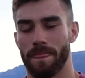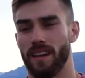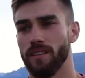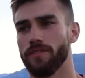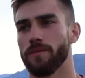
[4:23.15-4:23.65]
I
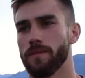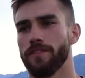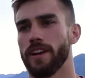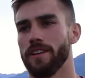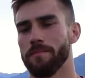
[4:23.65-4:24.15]
knew from the
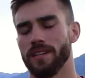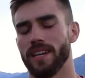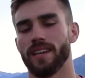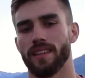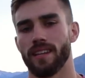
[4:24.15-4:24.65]
very
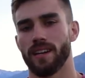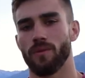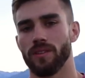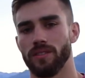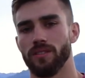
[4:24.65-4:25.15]
beginning that I
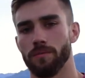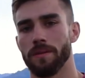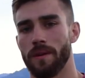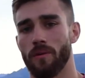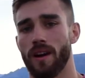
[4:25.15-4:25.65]
wanted you to be
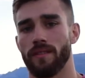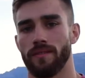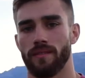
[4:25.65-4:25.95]
my wife.